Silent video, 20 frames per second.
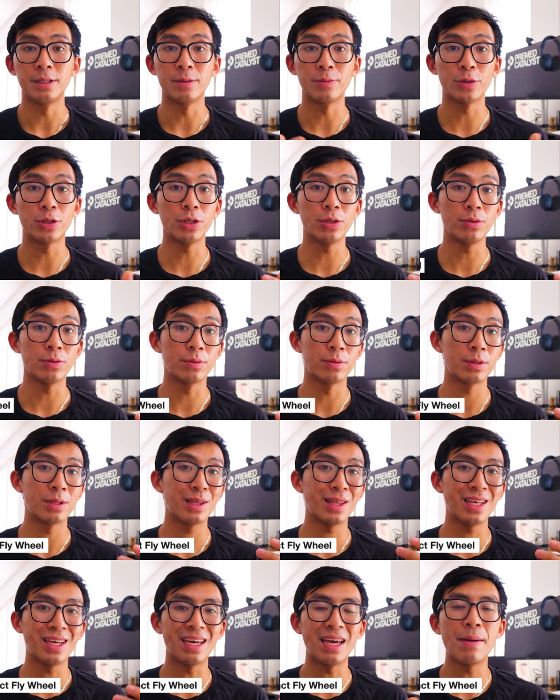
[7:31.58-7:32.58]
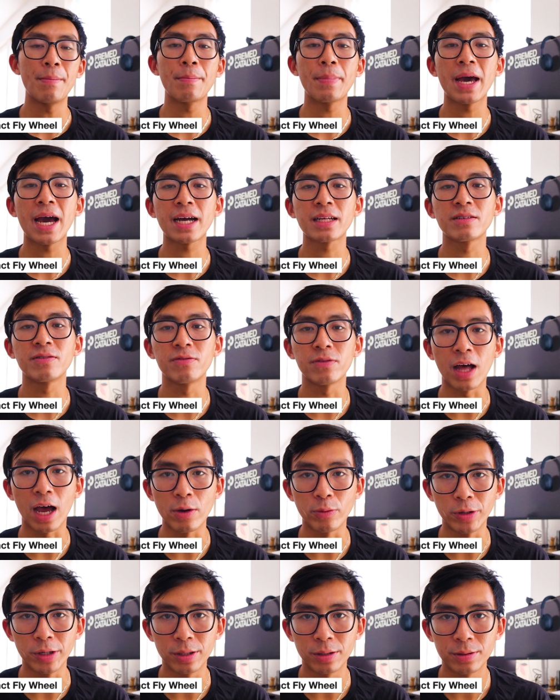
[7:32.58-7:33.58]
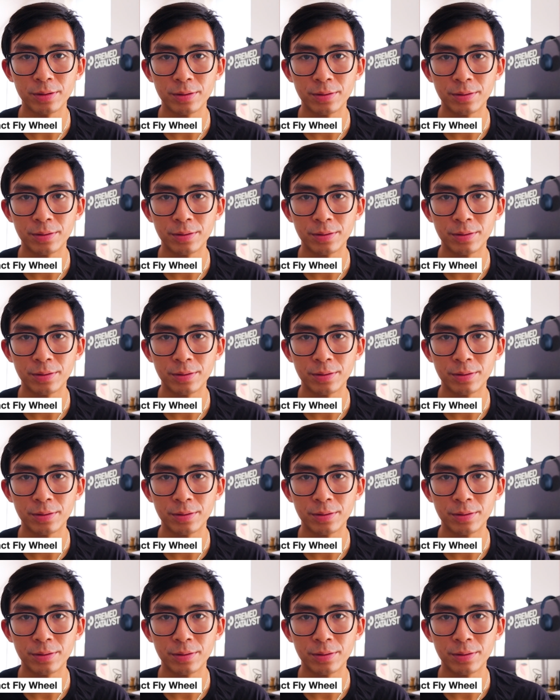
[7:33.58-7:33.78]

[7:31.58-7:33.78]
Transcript: Number two, the impact flywheel.